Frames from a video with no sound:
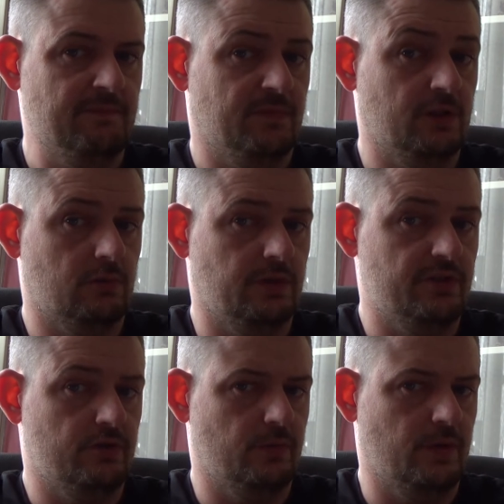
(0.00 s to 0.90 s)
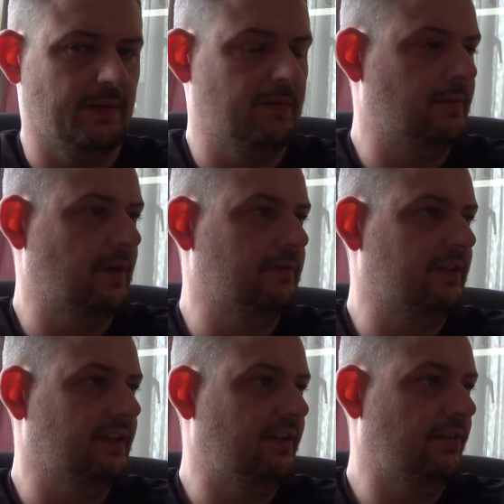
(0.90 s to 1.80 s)
not quite sure when I'm
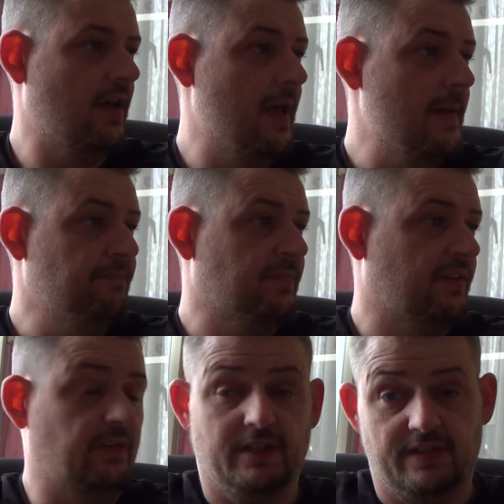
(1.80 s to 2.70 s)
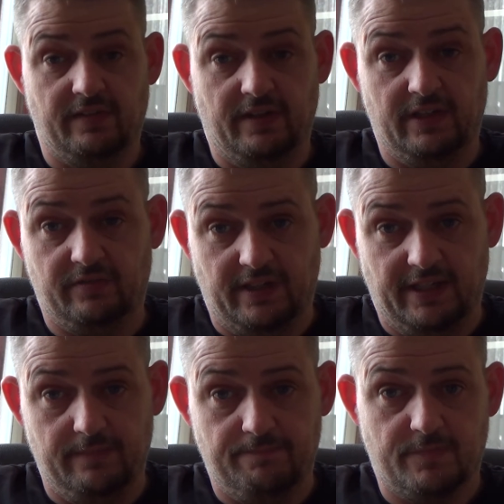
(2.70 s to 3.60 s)
uploading this. So that's next
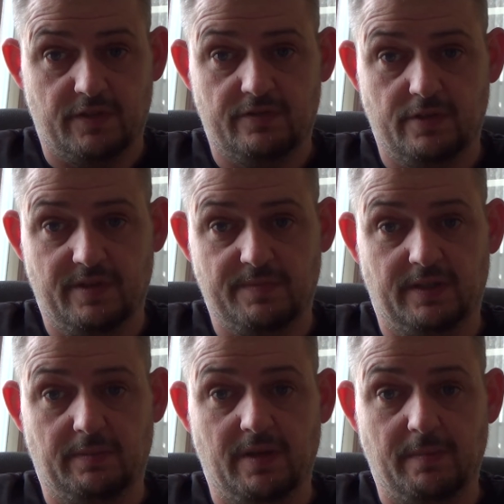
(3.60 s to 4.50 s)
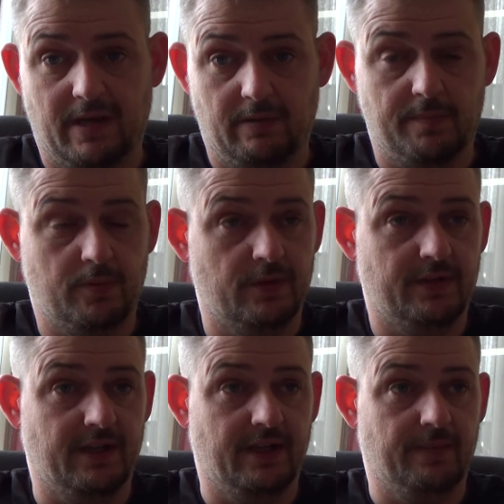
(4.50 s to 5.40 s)
Friday, so expect a big battle
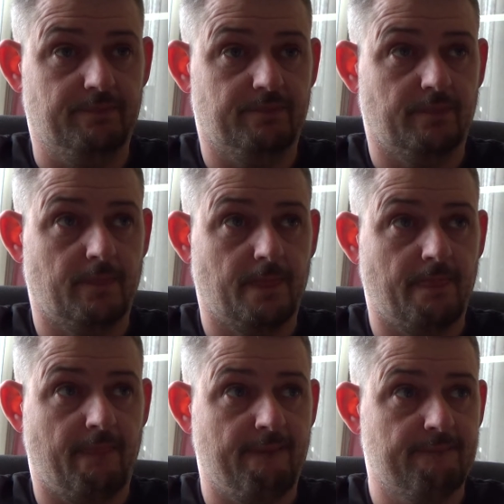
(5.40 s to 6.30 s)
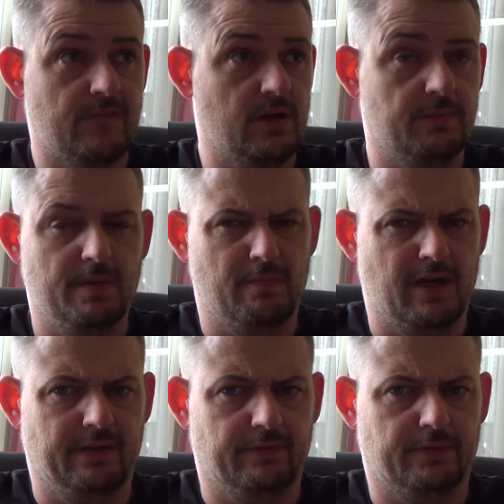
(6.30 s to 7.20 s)
report. I'm gonna be
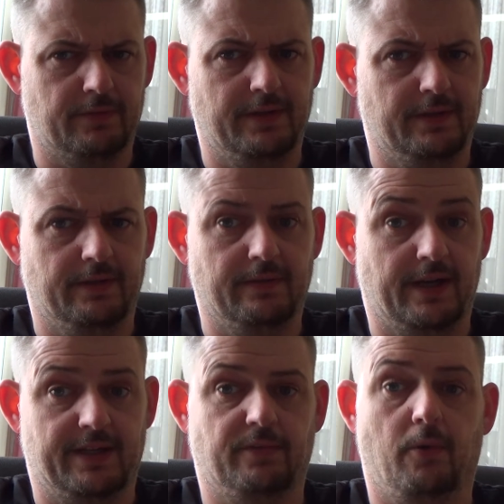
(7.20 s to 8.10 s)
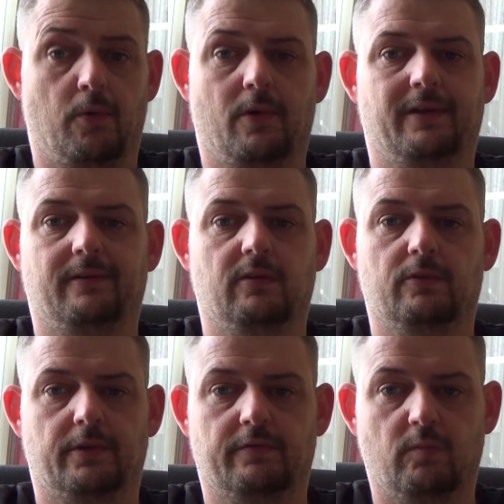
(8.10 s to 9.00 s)
around 30 knights or other
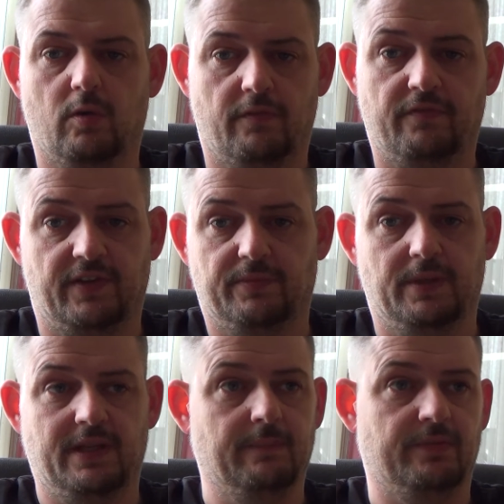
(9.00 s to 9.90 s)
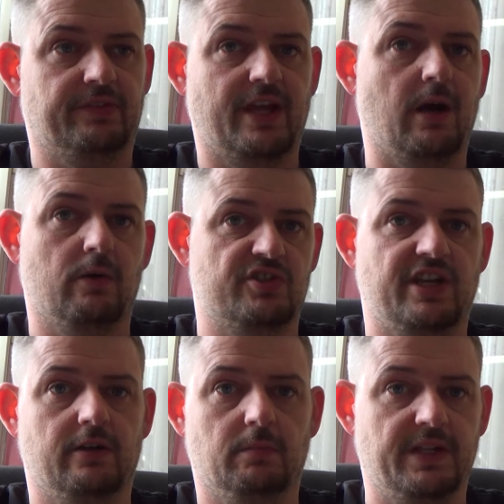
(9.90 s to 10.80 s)
Lord of War things, be them Tau,
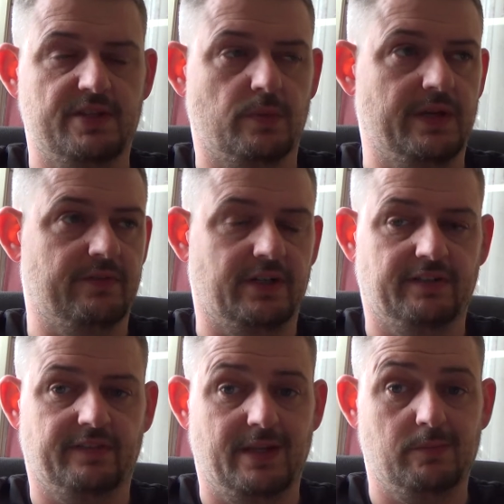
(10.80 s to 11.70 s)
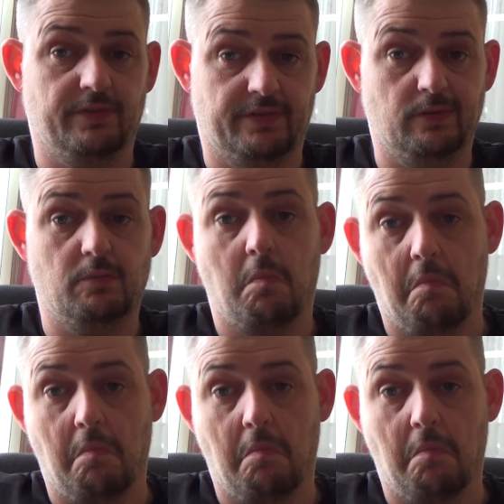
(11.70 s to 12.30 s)
Shadow Blades, whatever on the table, so